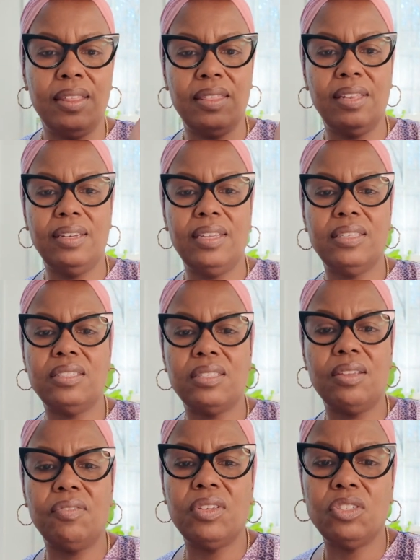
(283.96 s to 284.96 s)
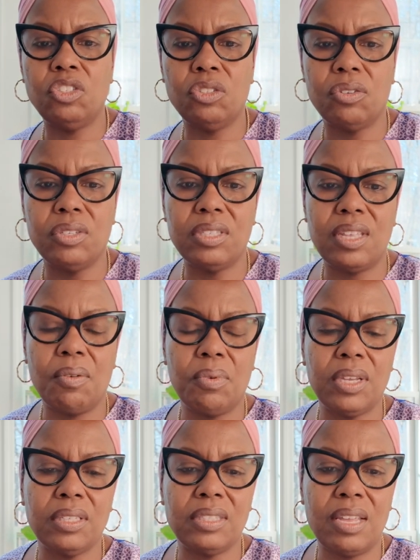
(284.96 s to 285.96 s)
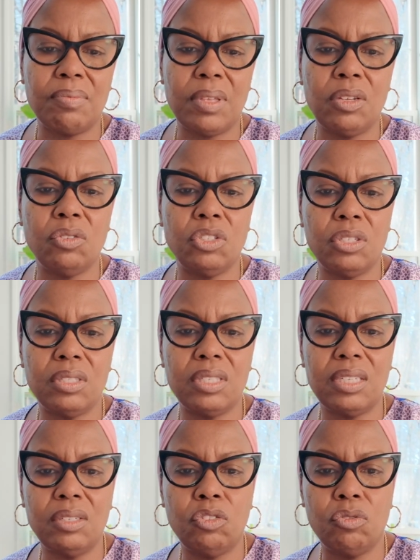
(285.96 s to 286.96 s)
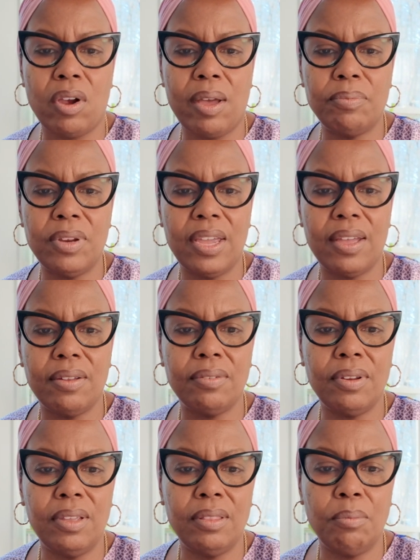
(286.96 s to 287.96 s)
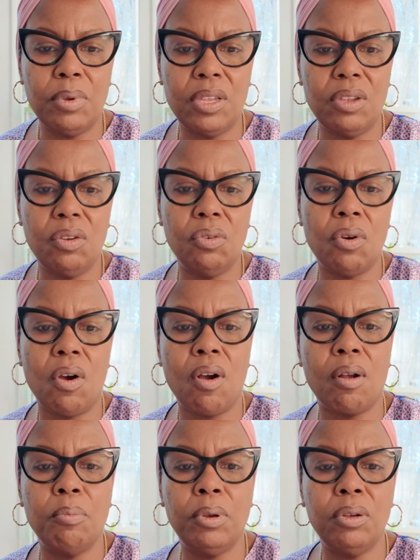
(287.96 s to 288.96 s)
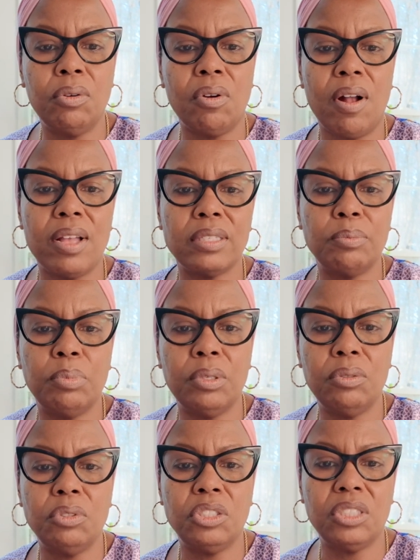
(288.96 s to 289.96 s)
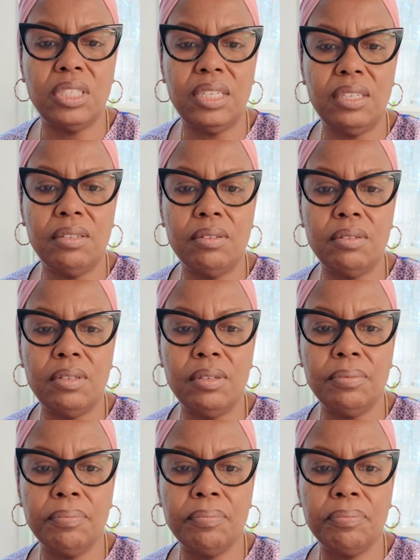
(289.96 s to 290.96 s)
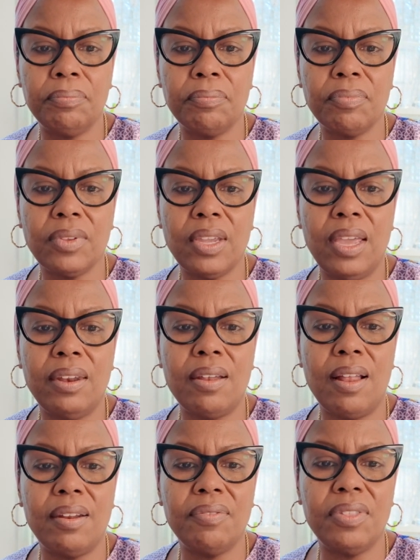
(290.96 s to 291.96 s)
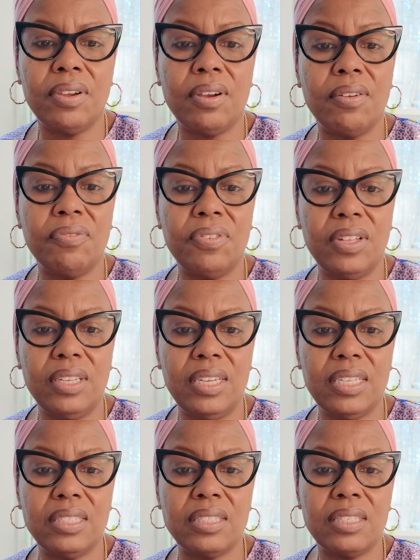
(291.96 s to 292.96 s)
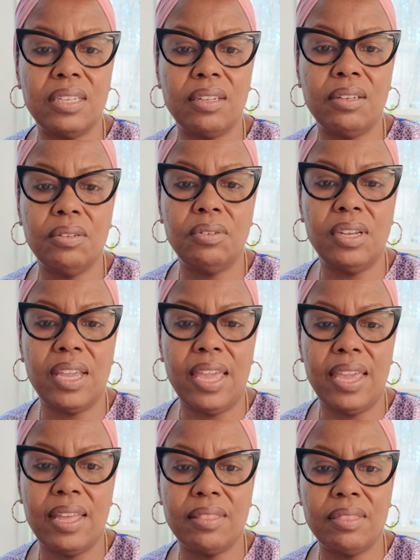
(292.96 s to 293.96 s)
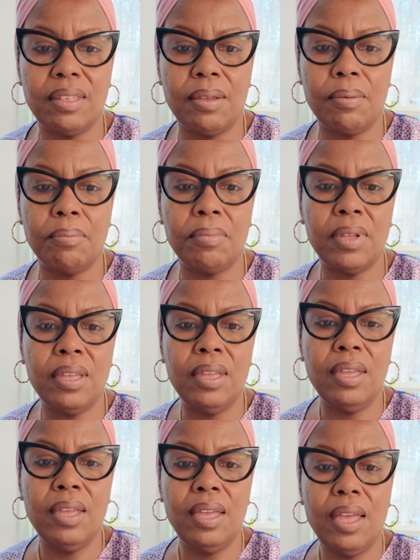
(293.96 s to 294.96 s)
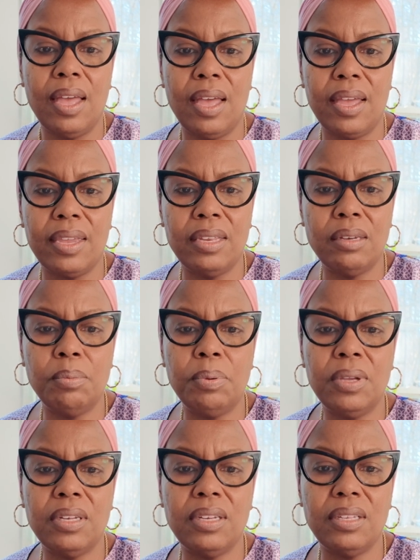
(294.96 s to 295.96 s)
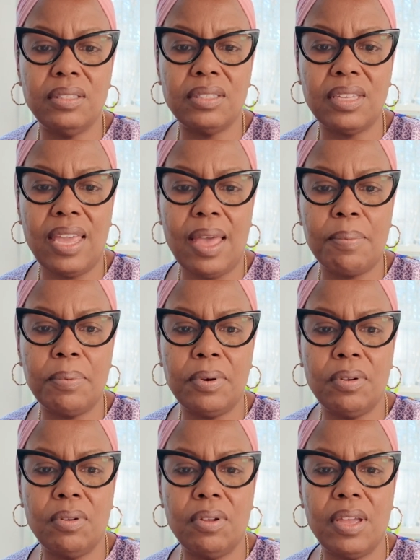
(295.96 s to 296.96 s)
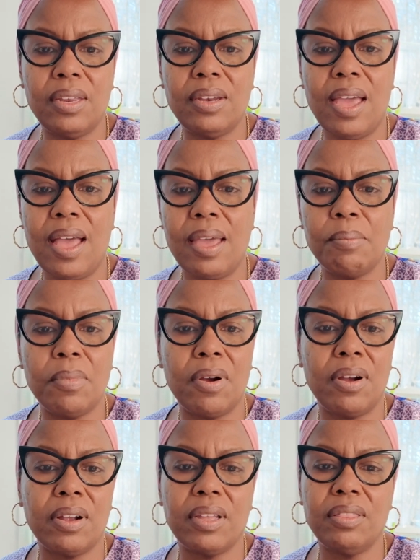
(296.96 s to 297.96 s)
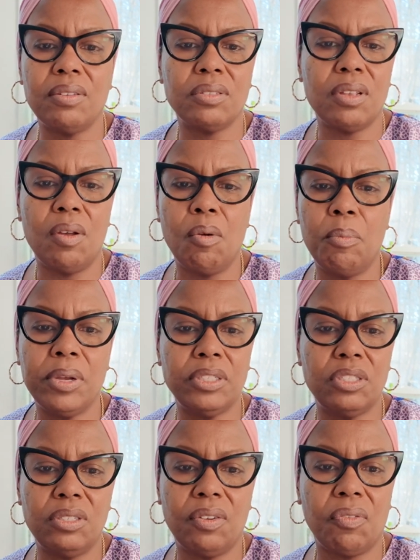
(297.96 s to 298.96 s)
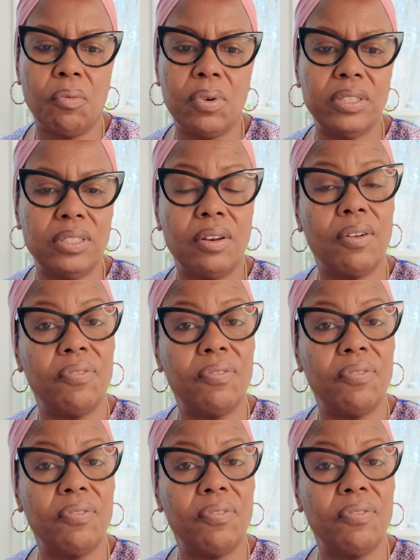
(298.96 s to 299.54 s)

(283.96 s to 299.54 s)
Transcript: the list of insurance that we accept that you should see drop down in the menu are Blue Cross Blue Shield and all of their affiliates, including Anthem, Independence, Capital, and Highmark, and there's a whole bunch of different ones that are